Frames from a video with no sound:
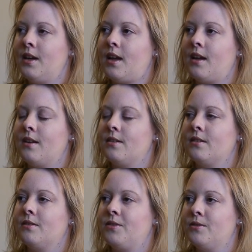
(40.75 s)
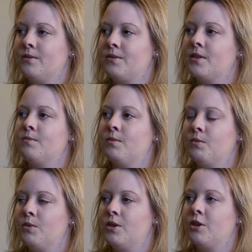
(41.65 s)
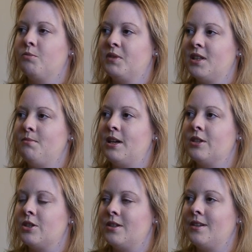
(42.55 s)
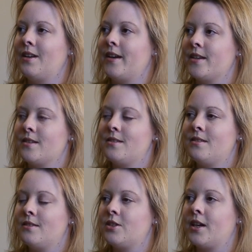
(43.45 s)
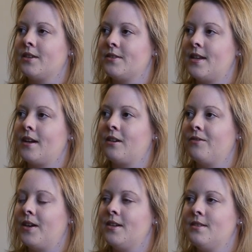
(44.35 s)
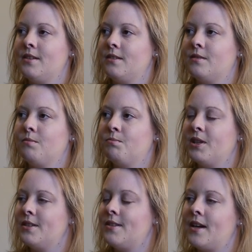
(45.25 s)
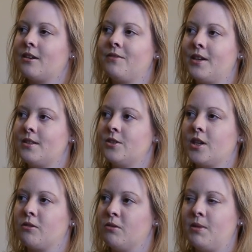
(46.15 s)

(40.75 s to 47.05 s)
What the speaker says: and a few of them would openly mention it as child sacrifice and blood sacrifice in general.